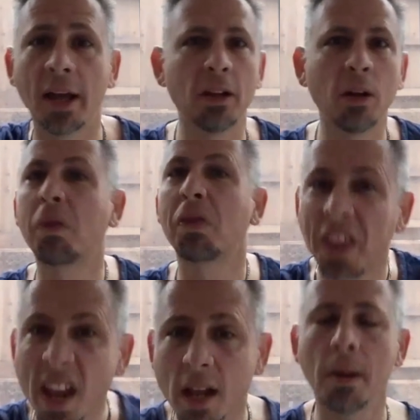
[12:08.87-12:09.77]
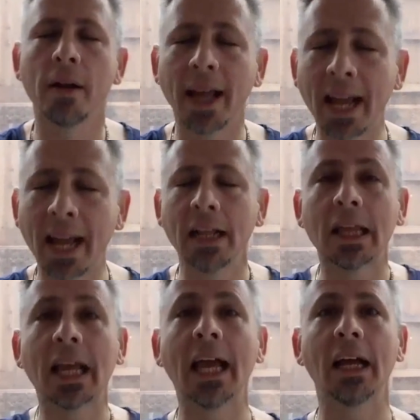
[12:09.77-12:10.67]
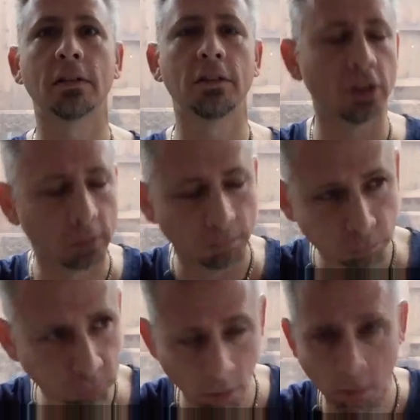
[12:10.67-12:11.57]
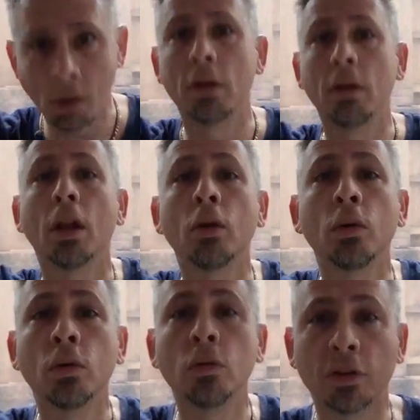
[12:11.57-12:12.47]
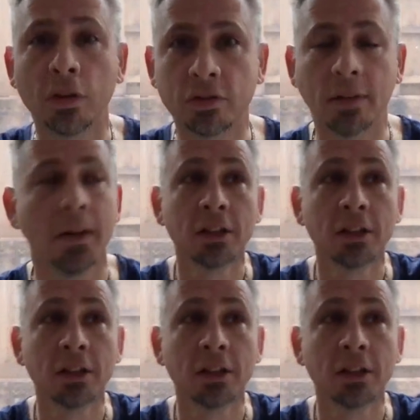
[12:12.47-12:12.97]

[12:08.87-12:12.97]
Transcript: You don't think about anything else. It just, you lose yourself.